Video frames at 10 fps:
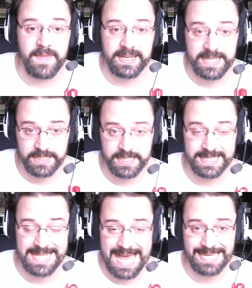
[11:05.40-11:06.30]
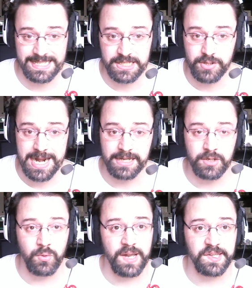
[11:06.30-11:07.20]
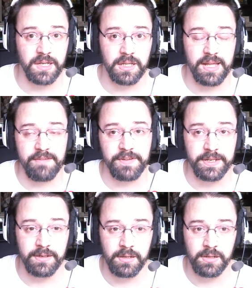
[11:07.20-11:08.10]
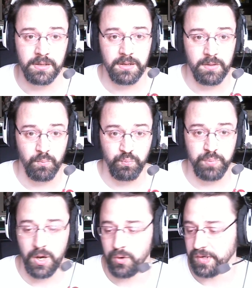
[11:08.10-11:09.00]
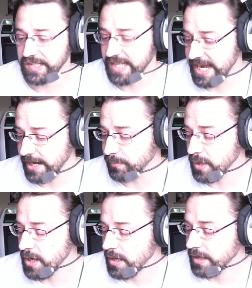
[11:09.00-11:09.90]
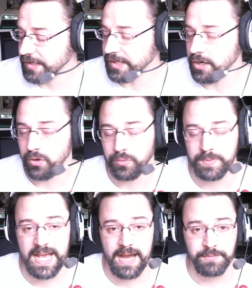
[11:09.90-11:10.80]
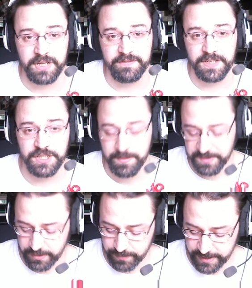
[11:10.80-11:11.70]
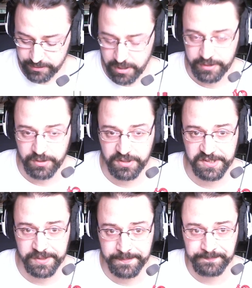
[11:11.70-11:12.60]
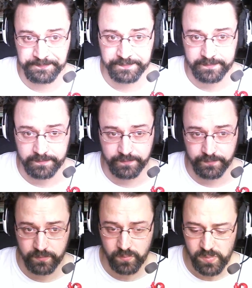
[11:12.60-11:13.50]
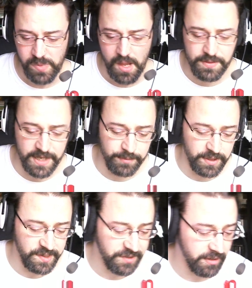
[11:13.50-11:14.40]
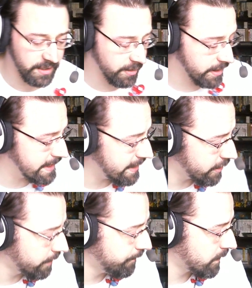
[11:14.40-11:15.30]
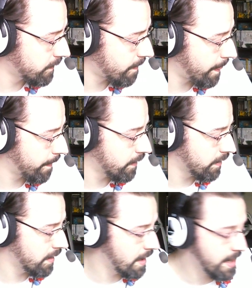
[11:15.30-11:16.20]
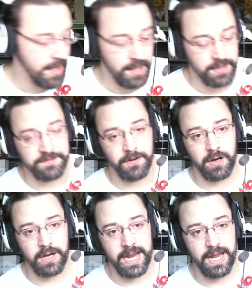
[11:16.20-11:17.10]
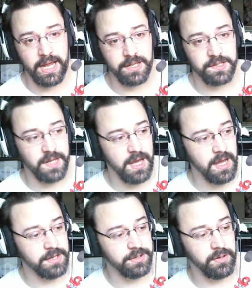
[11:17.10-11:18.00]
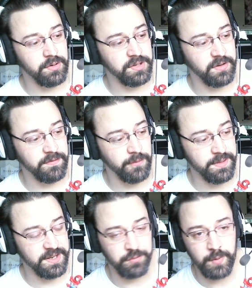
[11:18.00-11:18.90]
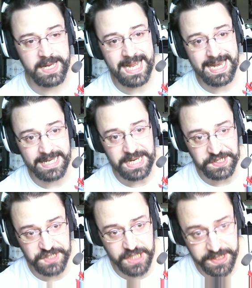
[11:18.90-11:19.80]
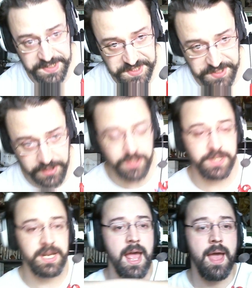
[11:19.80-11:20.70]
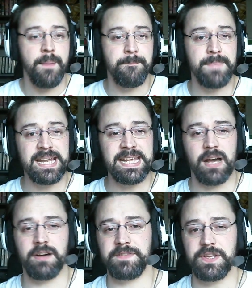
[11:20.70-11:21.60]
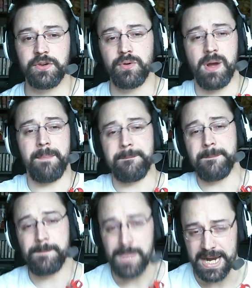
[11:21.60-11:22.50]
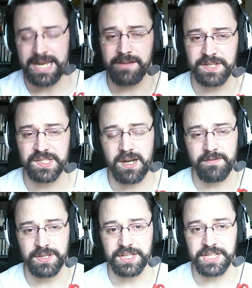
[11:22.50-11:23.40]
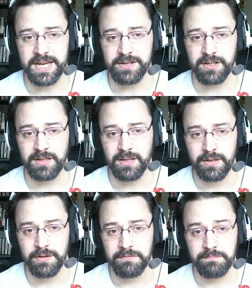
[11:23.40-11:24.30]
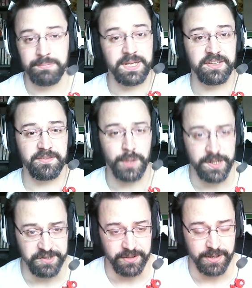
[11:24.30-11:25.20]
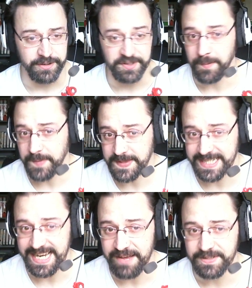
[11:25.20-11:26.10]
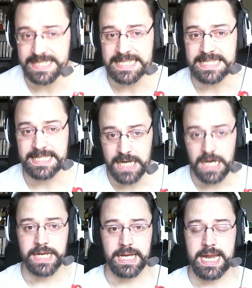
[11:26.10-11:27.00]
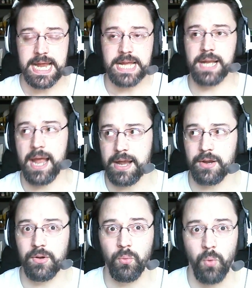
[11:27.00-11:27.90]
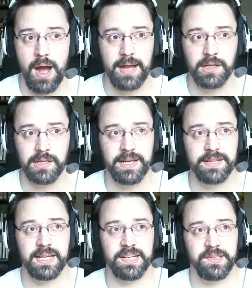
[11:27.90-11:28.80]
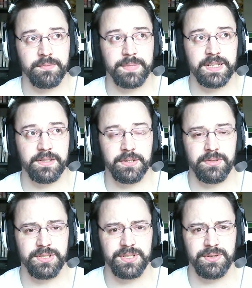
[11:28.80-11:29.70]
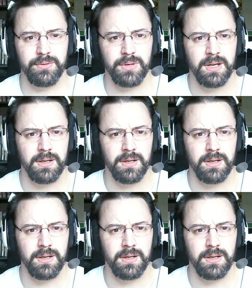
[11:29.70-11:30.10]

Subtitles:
and then get to that Dragon Quest XI post-game. So, yeah, I'm going to finish up Xenoblade Chronicles. Then I'm going to start in on Nier. As far as news for this weekend is concerned, many of you might have discovered the channel because of Monster Hunter, something that I haven't done in a while, and that's been due to